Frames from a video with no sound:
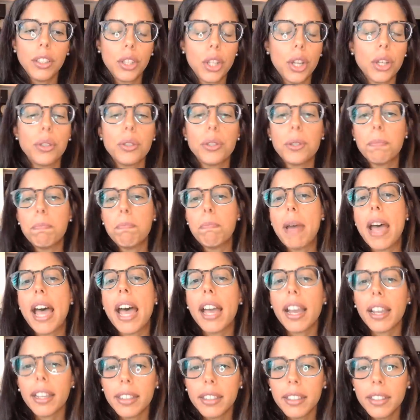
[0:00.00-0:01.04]
goes
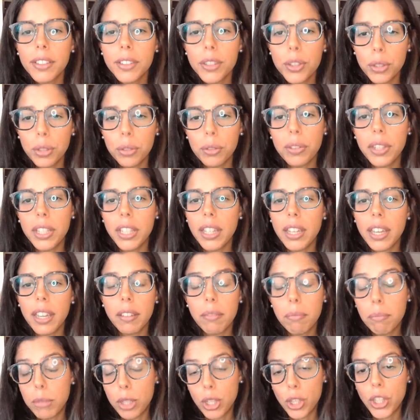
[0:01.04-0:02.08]
back to the
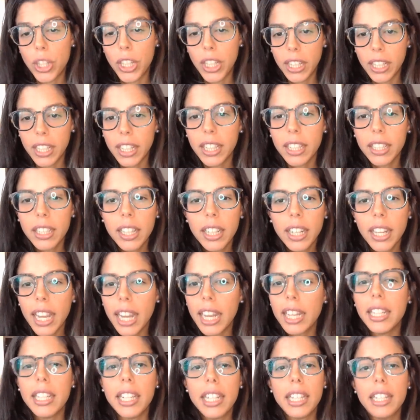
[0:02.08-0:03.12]
Mexica
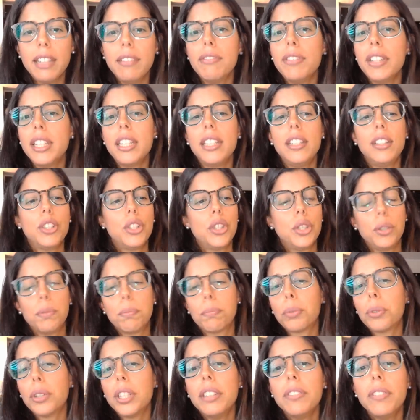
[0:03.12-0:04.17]
and even to
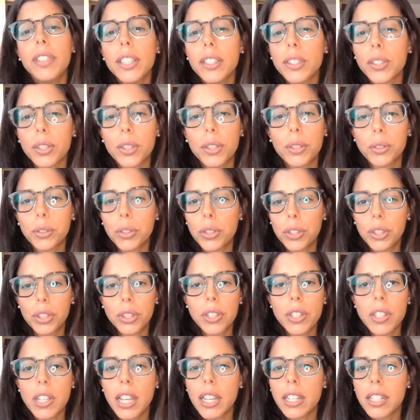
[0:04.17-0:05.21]
previous
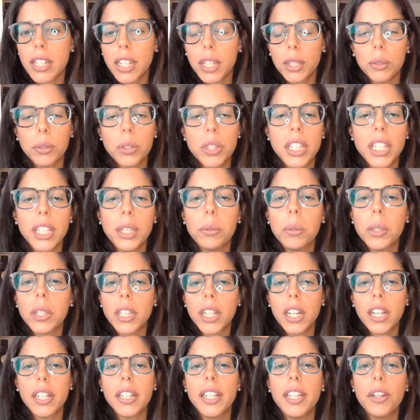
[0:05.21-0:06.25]
cultures like
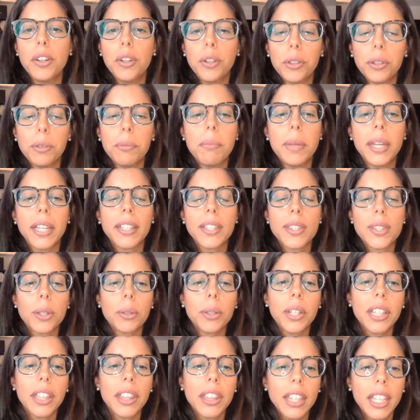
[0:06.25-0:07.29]
Teotihuacan and Olmec. So
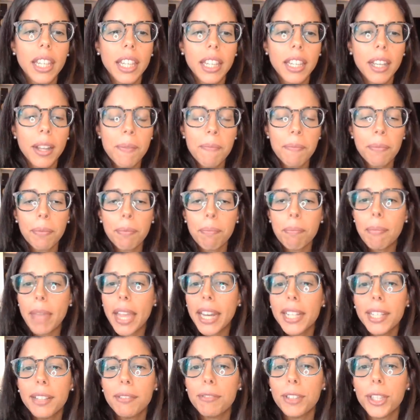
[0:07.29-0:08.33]
I think
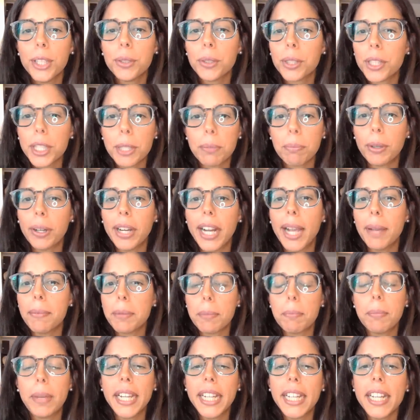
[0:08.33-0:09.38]
many viewers perhaps
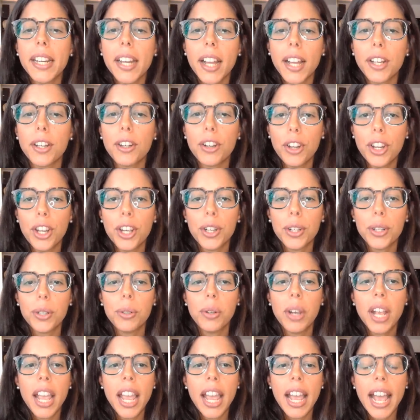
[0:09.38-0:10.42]
might not know
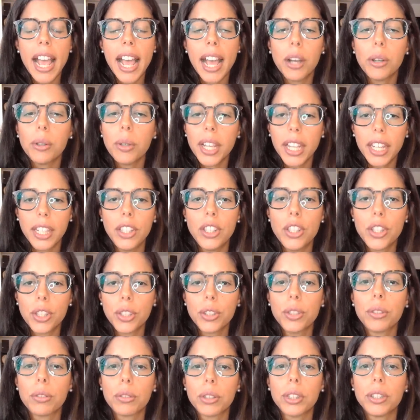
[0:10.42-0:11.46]
how
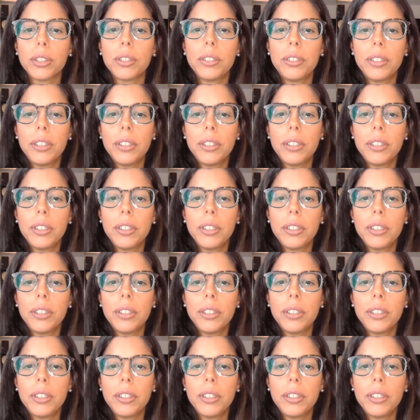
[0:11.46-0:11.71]
integral